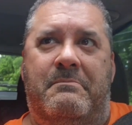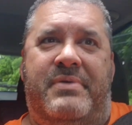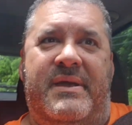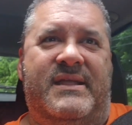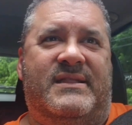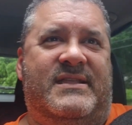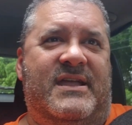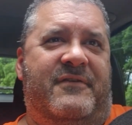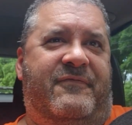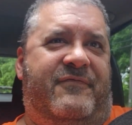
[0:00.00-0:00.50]

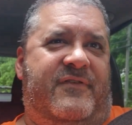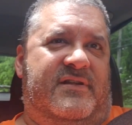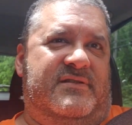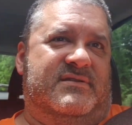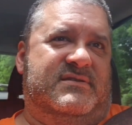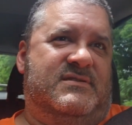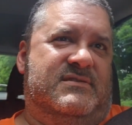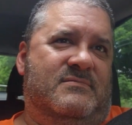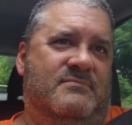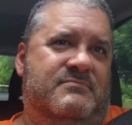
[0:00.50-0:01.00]
Big
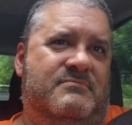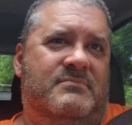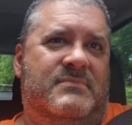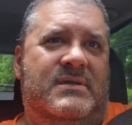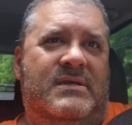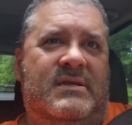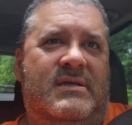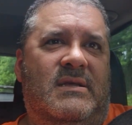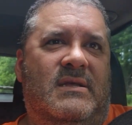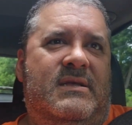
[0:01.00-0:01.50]
difference.
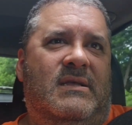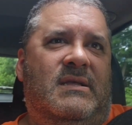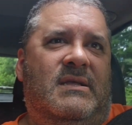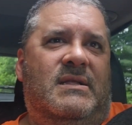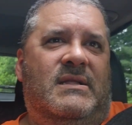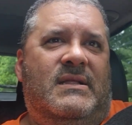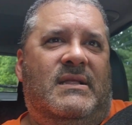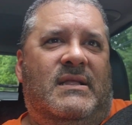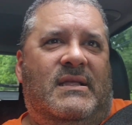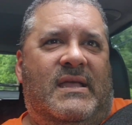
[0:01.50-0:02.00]

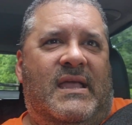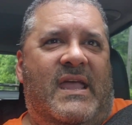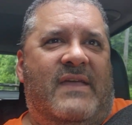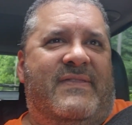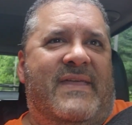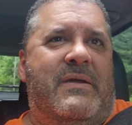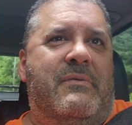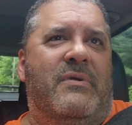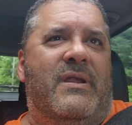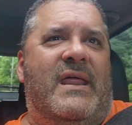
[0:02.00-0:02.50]

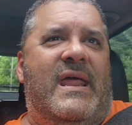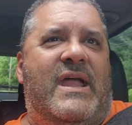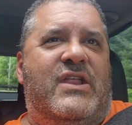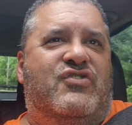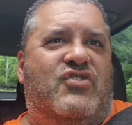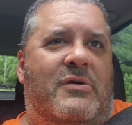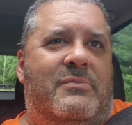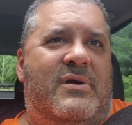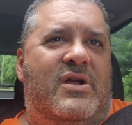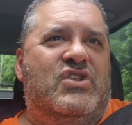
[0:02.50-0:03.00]
If they would have had
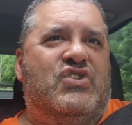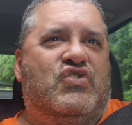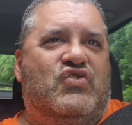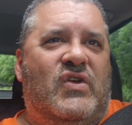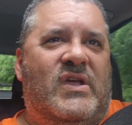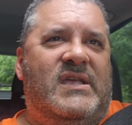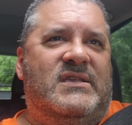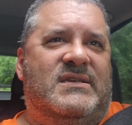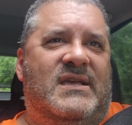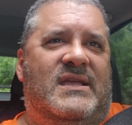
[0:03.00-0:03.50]
Trump on
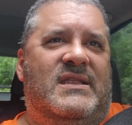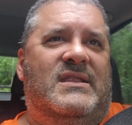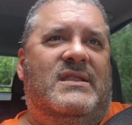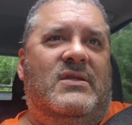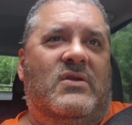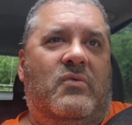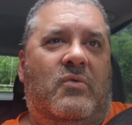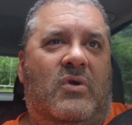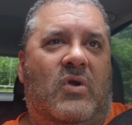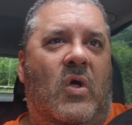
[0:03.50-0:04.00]
treason
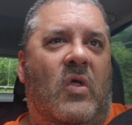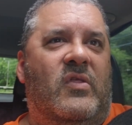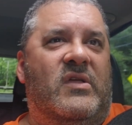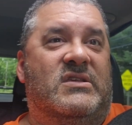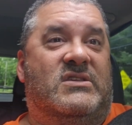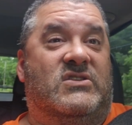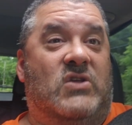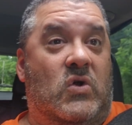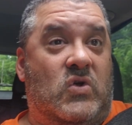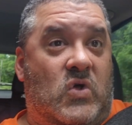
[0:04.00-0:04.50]
with all
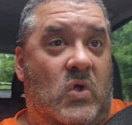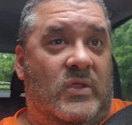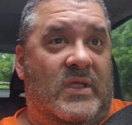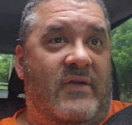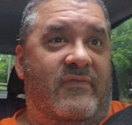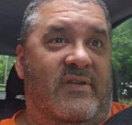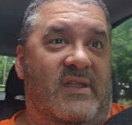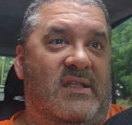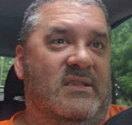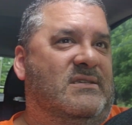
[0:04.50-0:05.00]
this so called
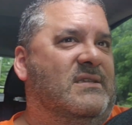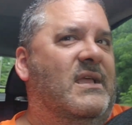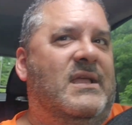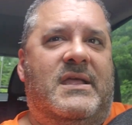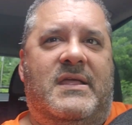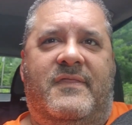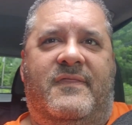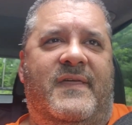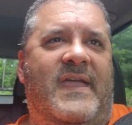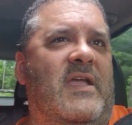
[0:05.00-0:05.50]
evidence,
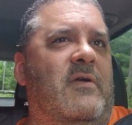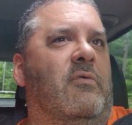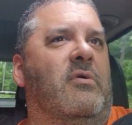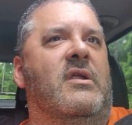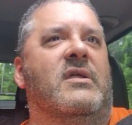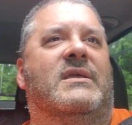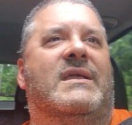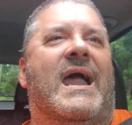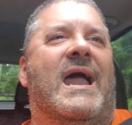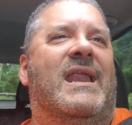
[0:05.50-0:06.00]
they would
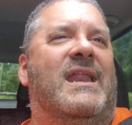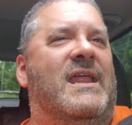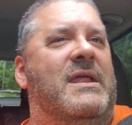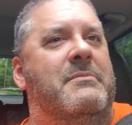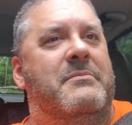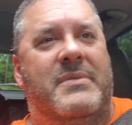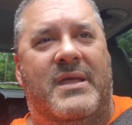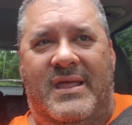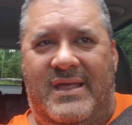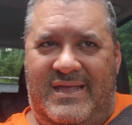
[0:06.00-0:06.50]
have gotten
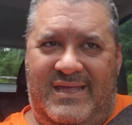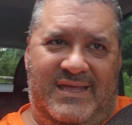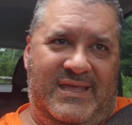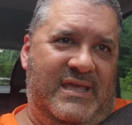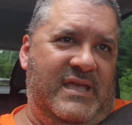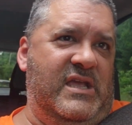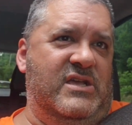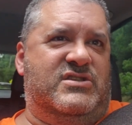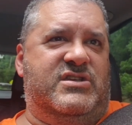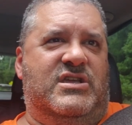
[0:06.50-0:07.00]
him
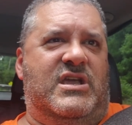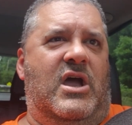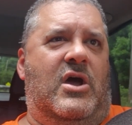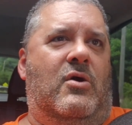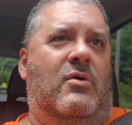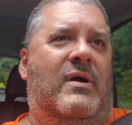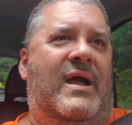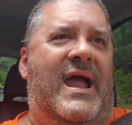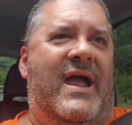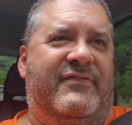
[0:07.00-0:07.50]
years
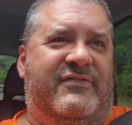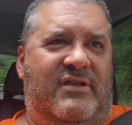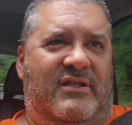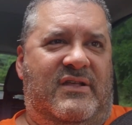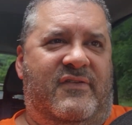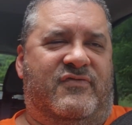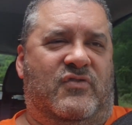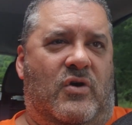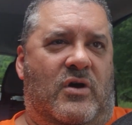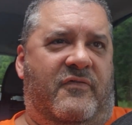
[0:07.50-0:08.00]
ago after he
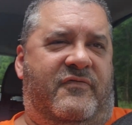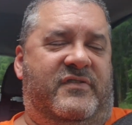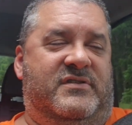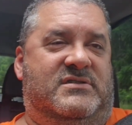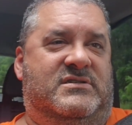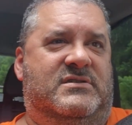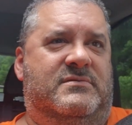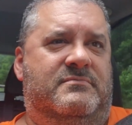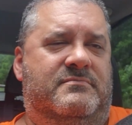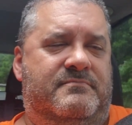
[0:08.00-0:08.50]
left
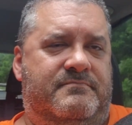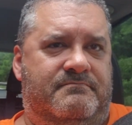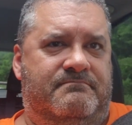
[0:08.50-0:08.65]
office.